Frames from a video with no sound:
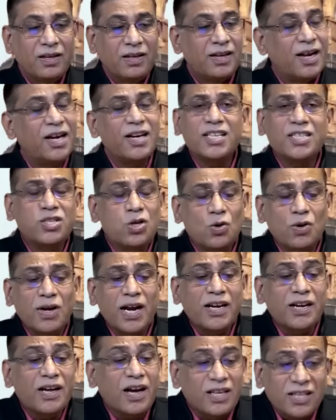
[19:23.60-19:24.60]
Let us look
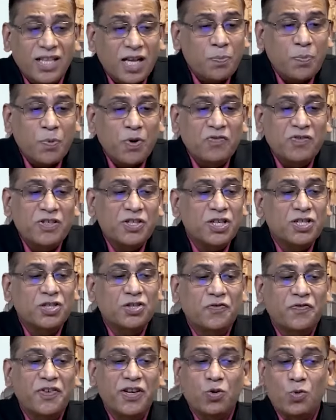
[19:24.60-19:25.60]
at other
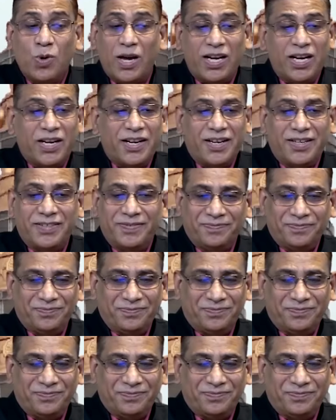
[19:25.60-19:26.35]
provisions of equality.